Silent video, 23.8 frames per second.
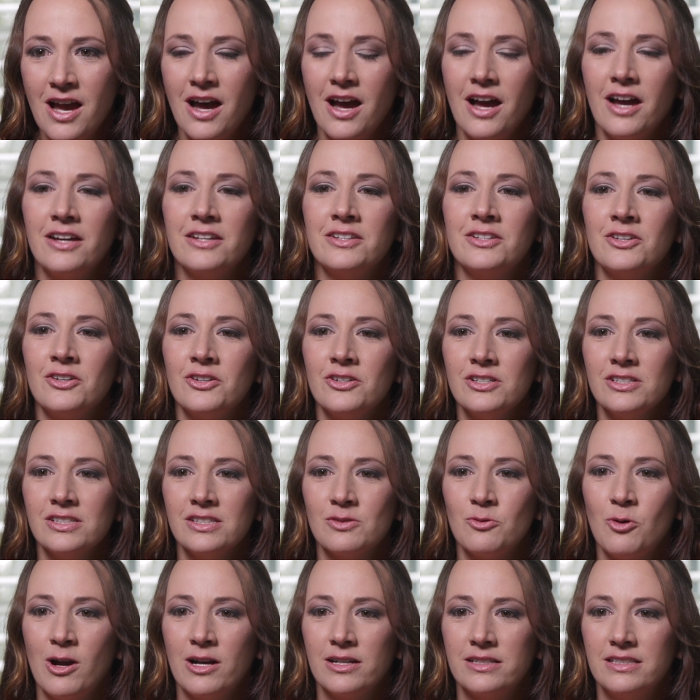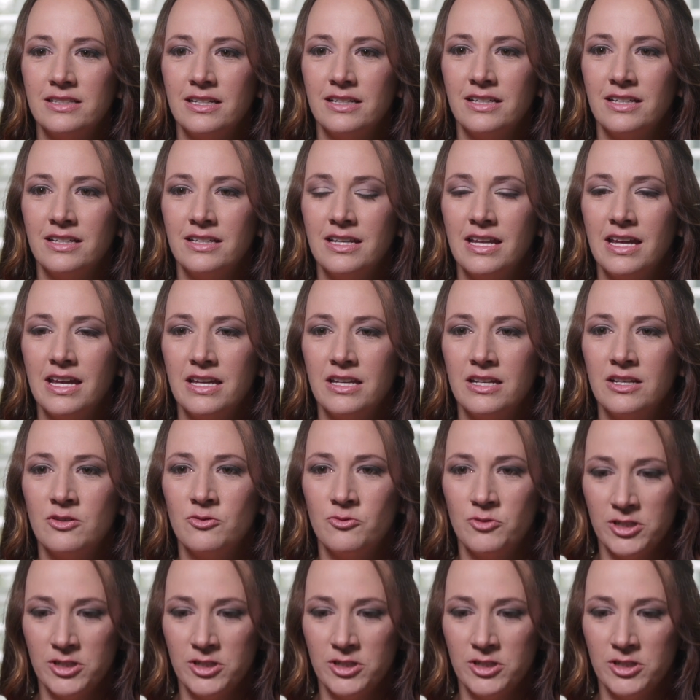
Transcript: a nurse walked in and